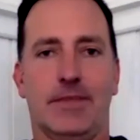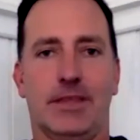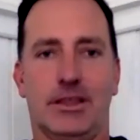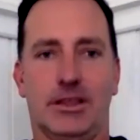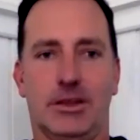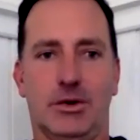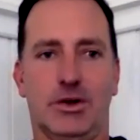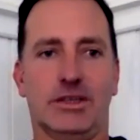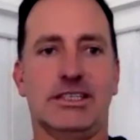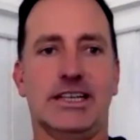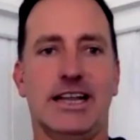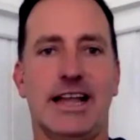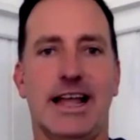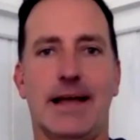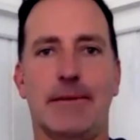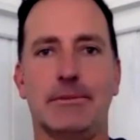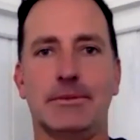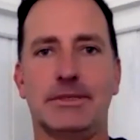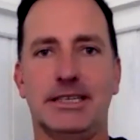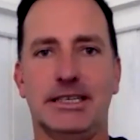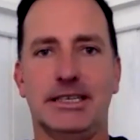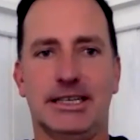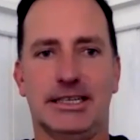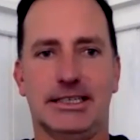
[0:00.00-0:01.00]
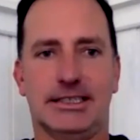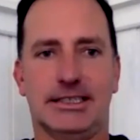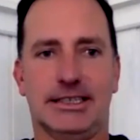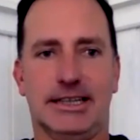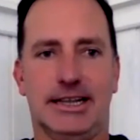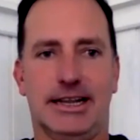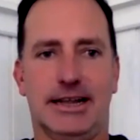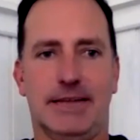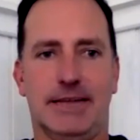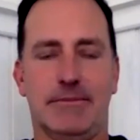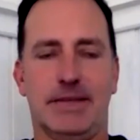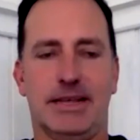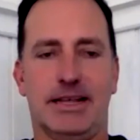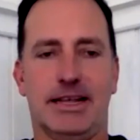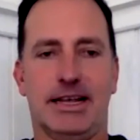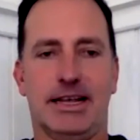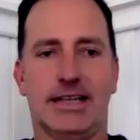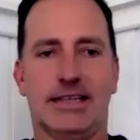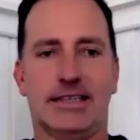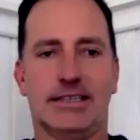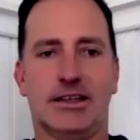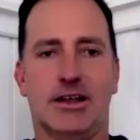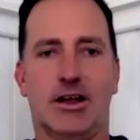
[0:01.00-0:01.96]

There was an emptiness in it because